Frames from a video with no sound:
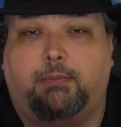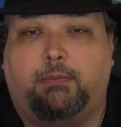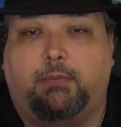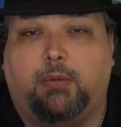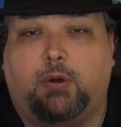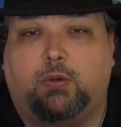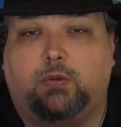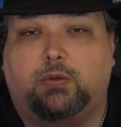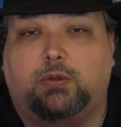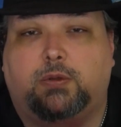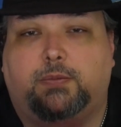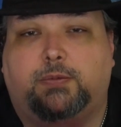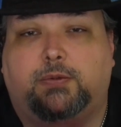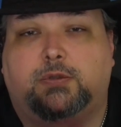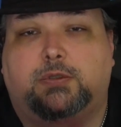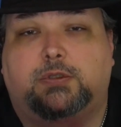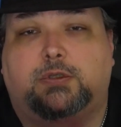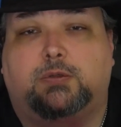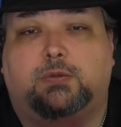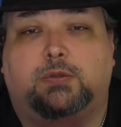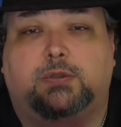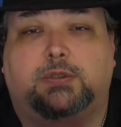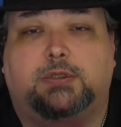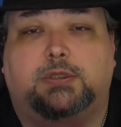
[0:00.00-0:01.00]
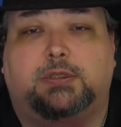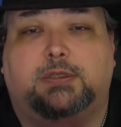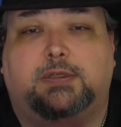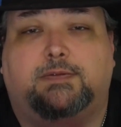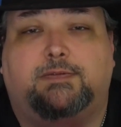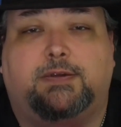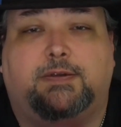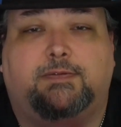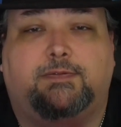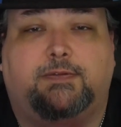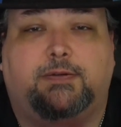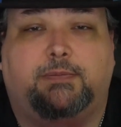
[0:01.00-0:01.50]
multiple sources
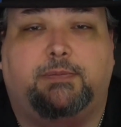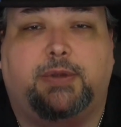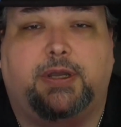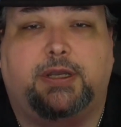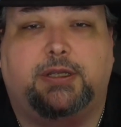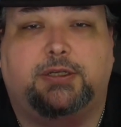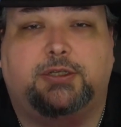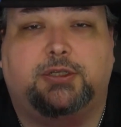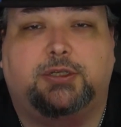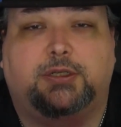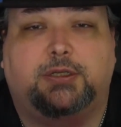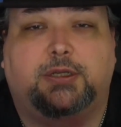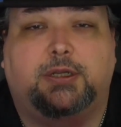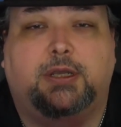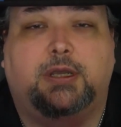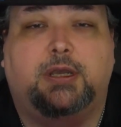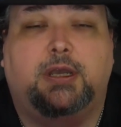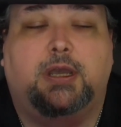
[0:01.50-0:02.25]
of information,